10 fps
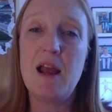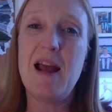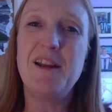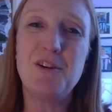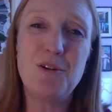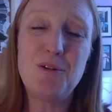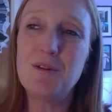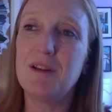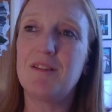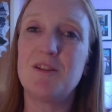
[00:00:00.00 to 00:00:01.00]
And,
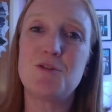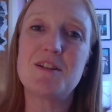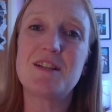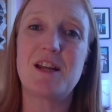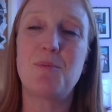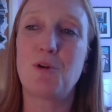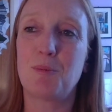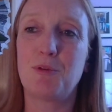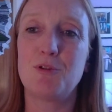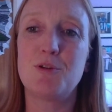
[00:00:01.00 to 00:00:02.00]
it's interesting that you brought
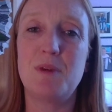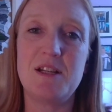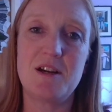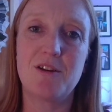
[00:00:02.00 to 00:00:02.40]
up social media,